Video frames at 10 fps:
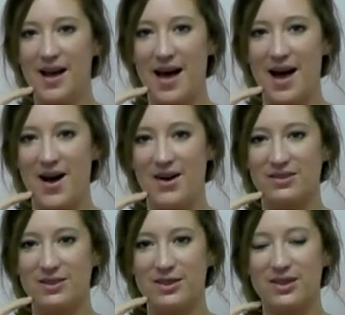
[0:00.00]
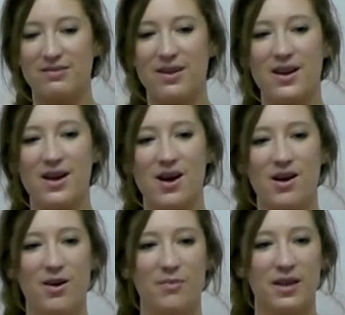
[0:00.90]
out. Good, very
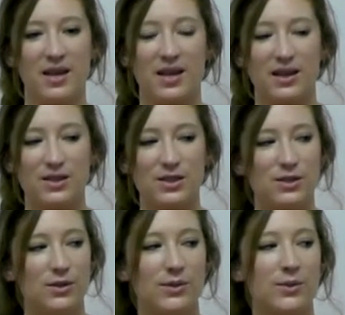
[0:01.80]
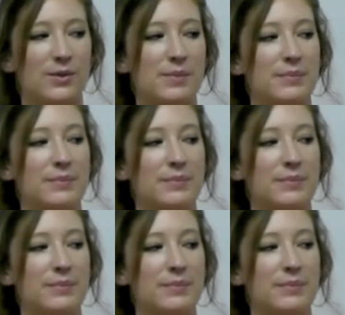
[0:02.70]
calming. Two,